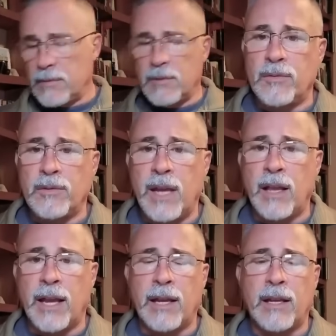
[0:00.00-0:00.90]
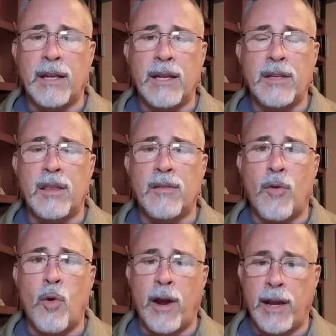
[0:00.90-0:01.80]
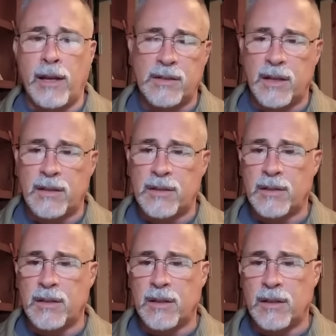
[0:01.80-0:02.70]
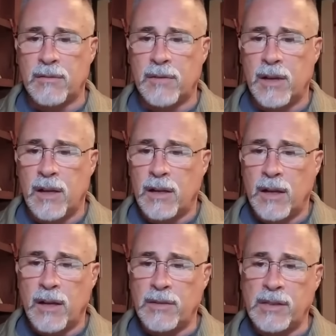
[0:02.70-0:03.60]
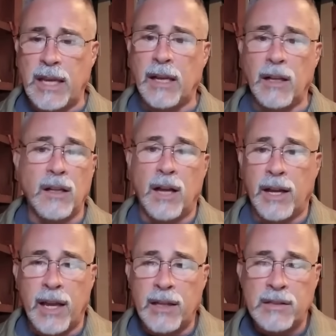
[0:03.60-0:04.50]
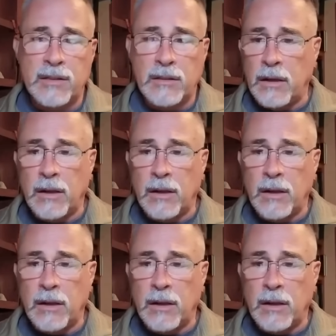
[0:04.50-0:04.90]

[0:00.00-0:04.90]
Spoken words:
yelling into the void is a skill, I guess.